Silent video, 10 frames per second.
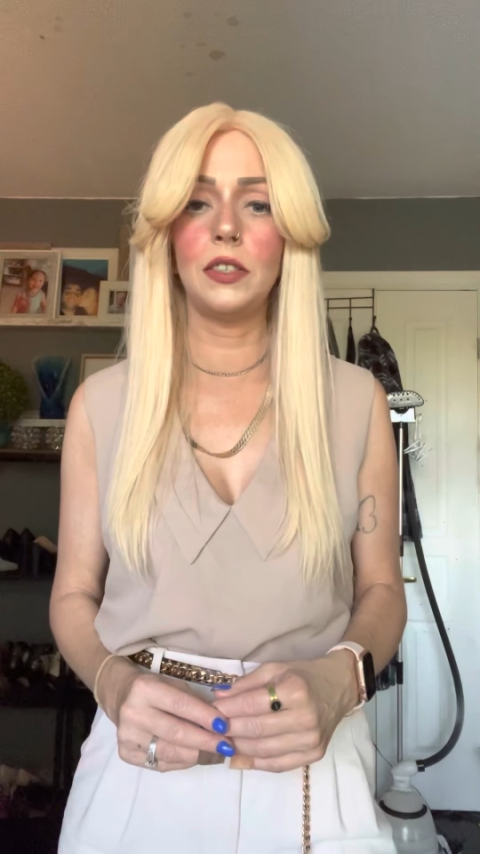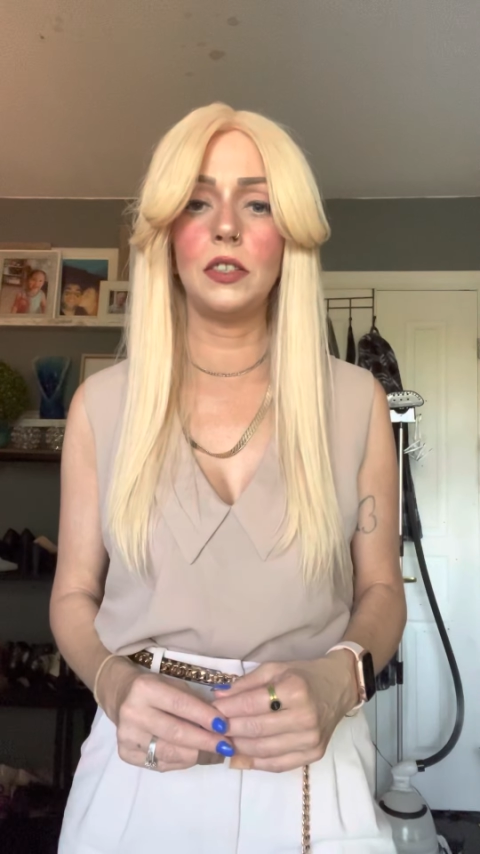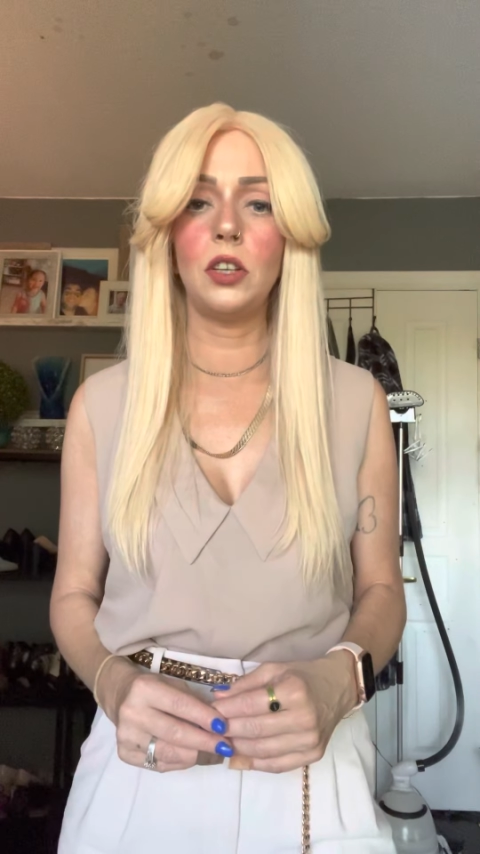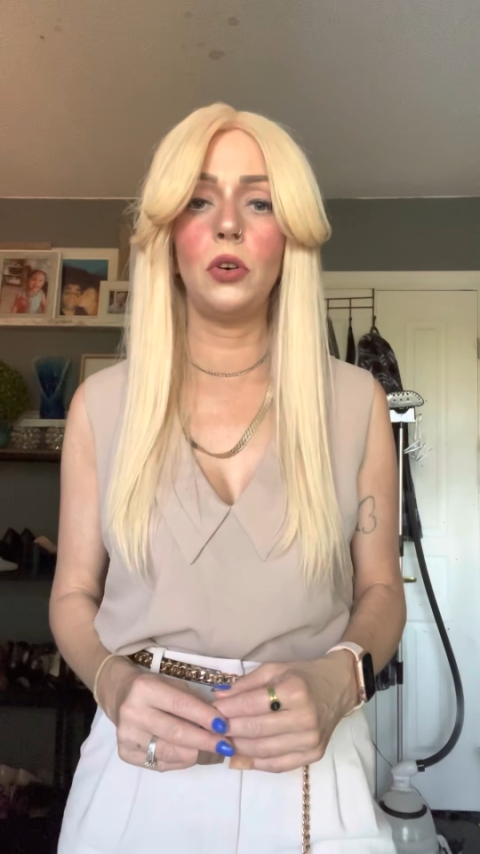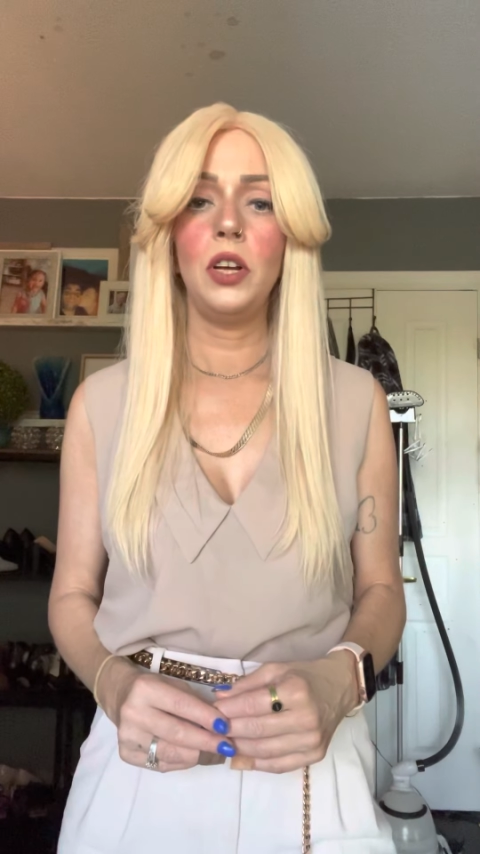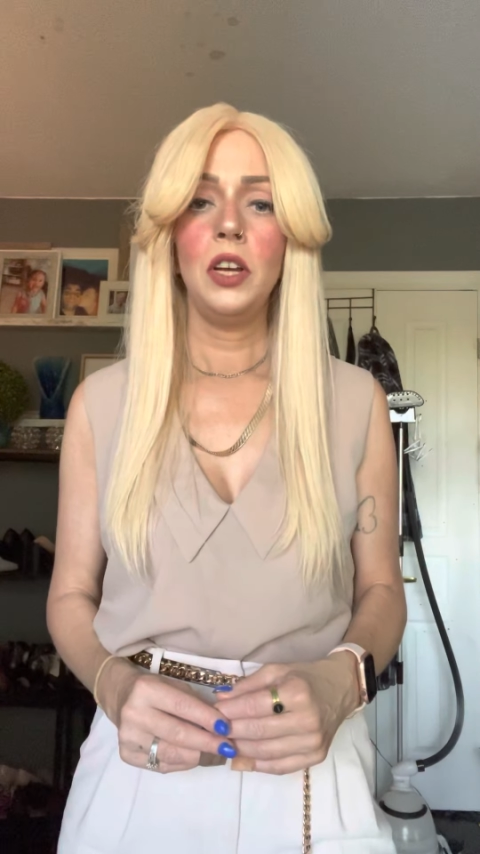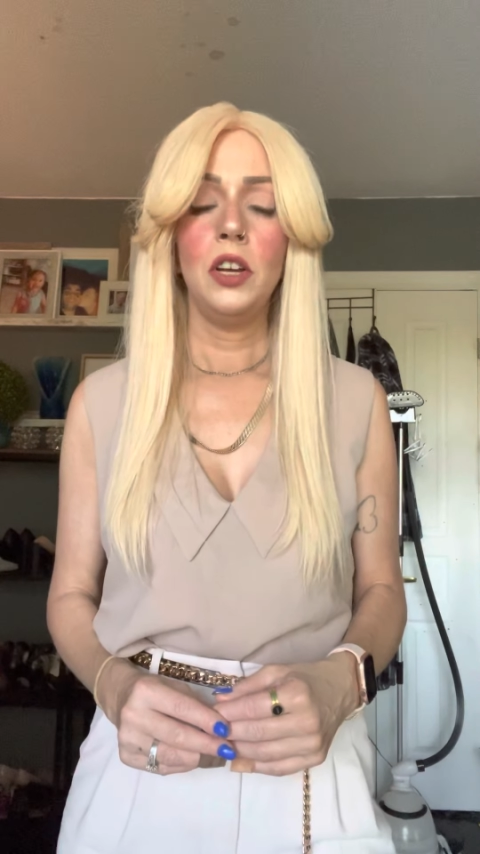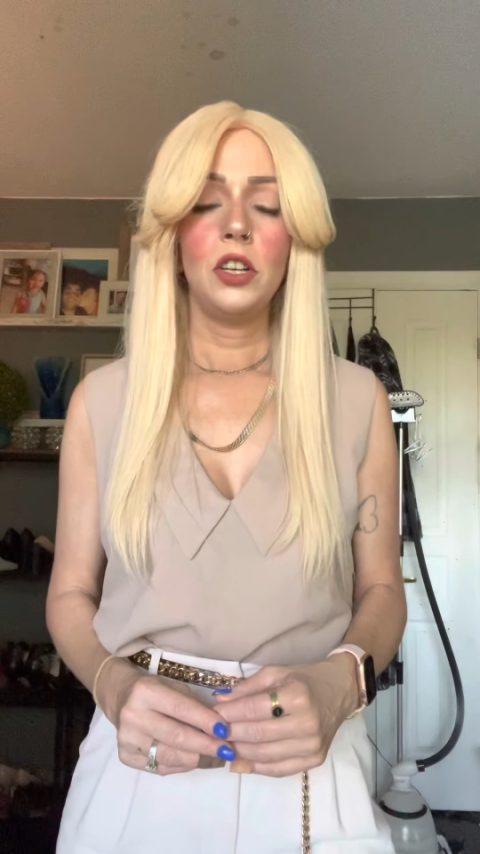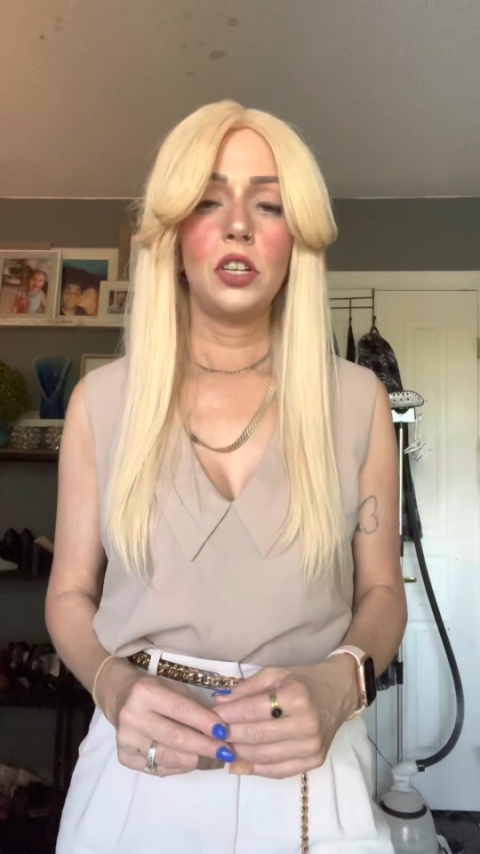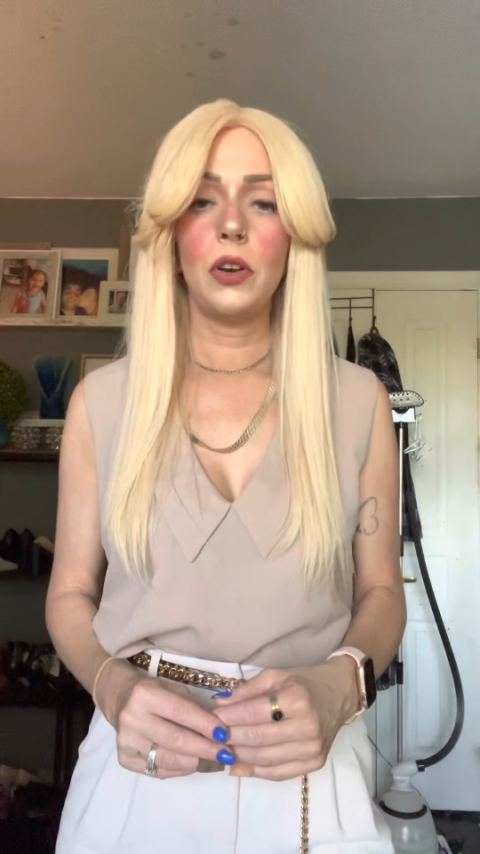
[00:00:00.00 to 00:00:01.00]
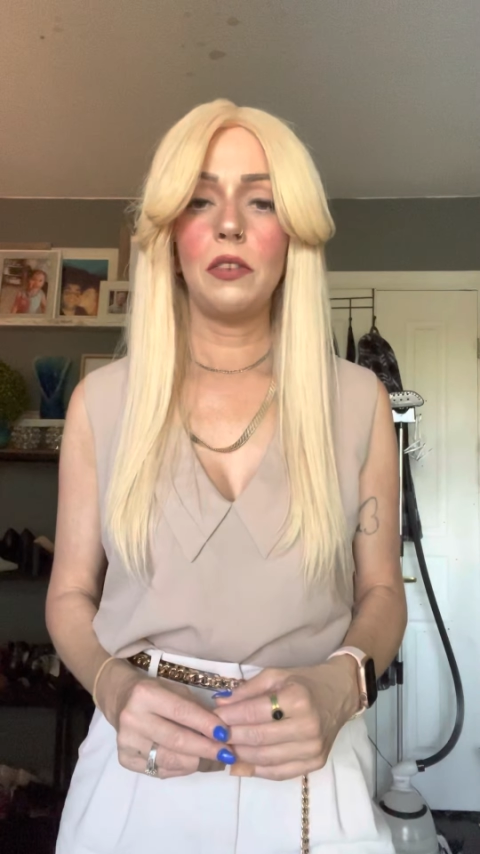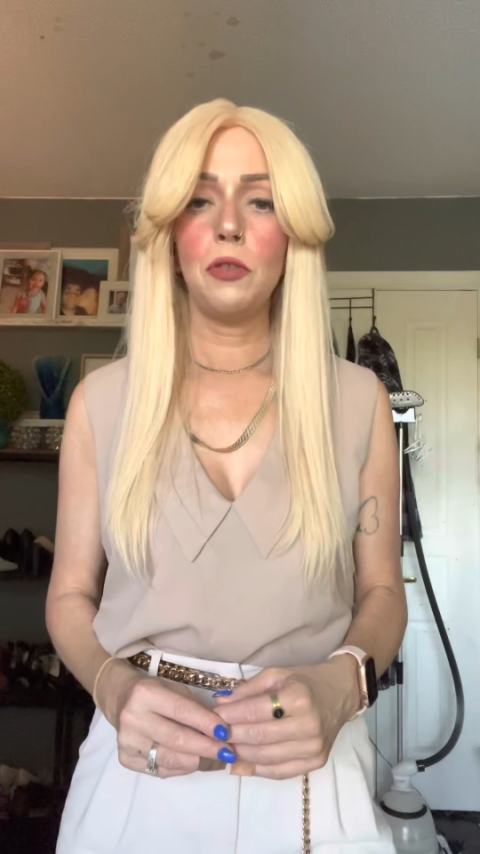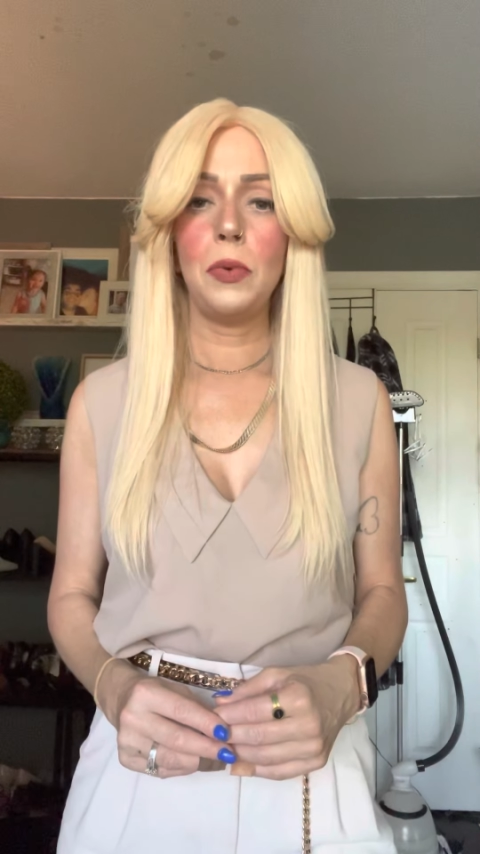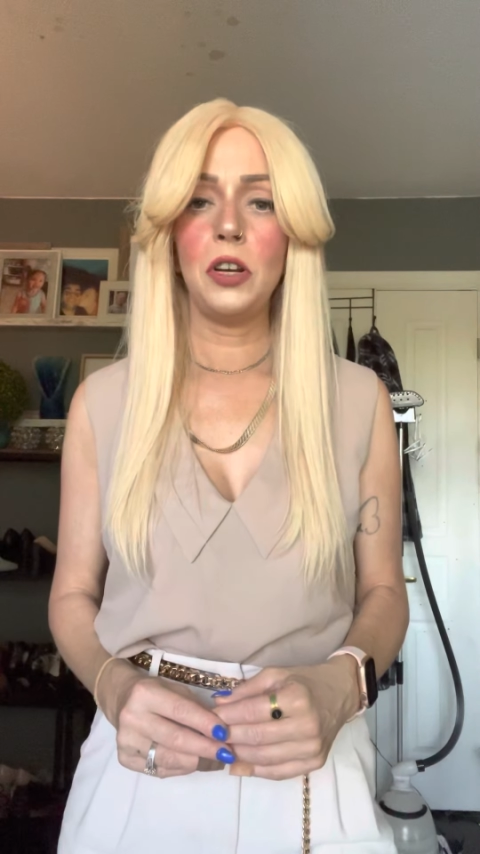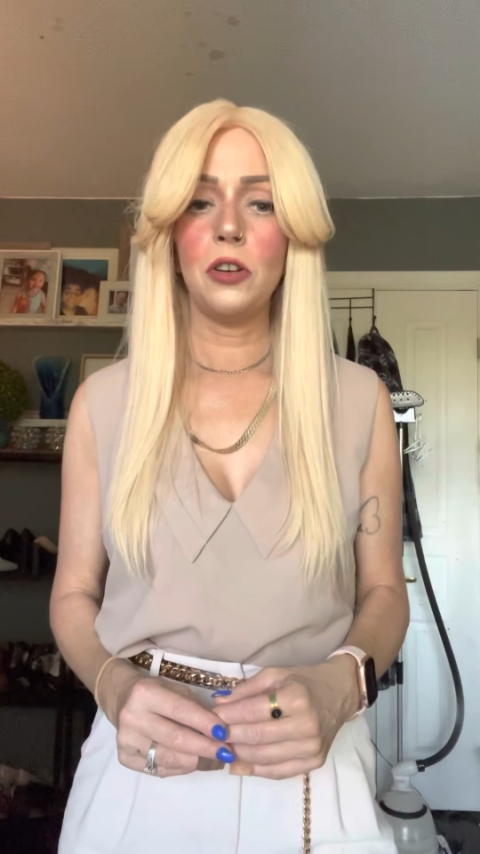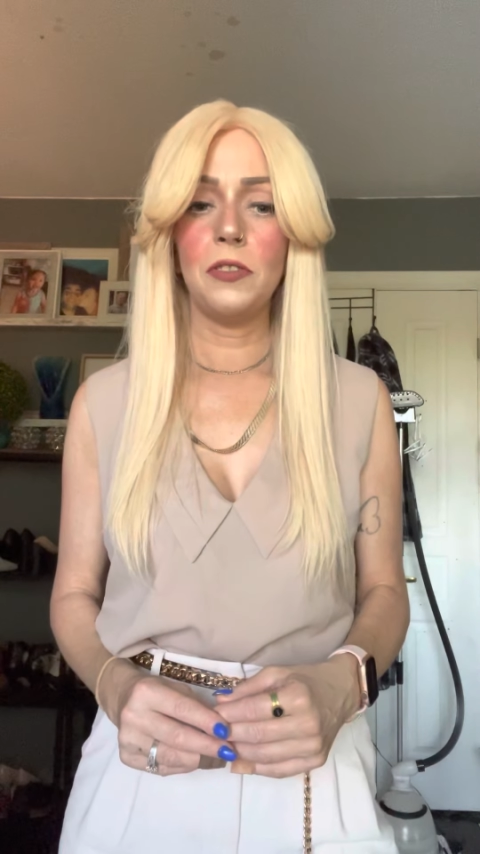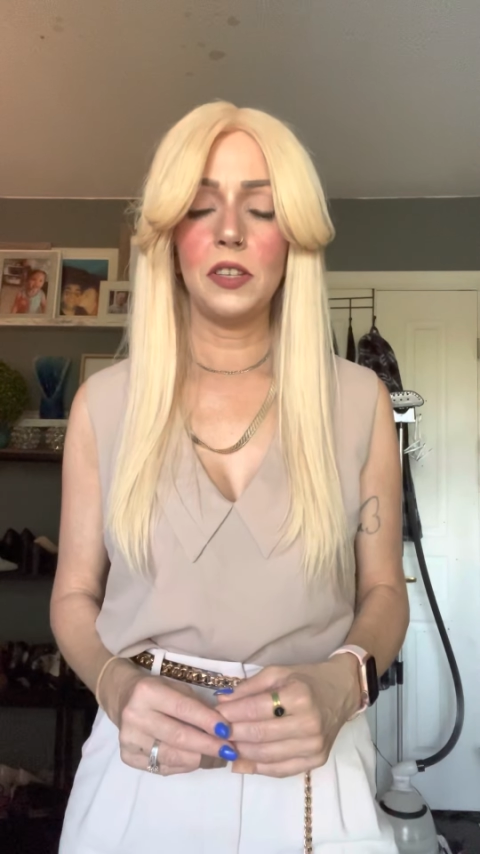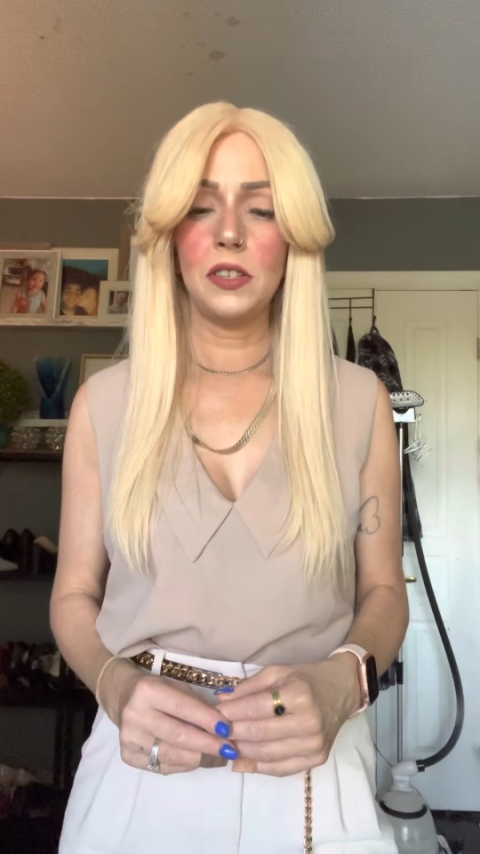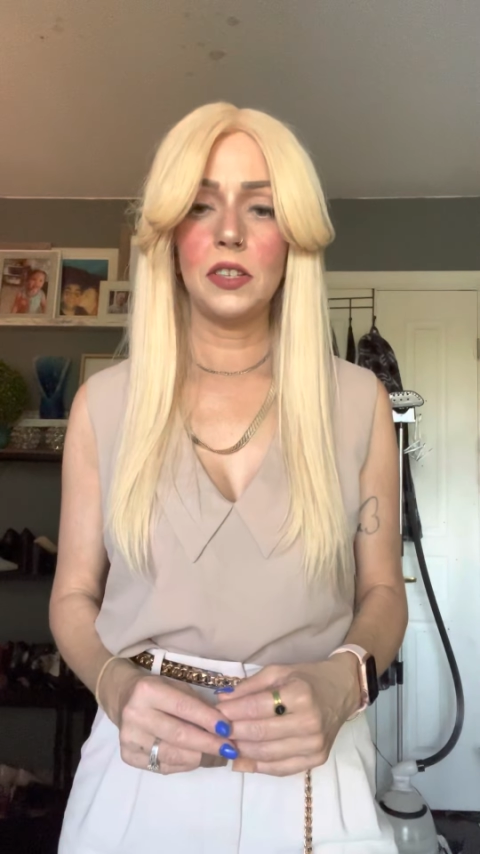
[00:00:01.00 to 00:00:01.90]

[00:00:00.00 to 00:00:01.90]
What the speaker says: So don't ever be nervous.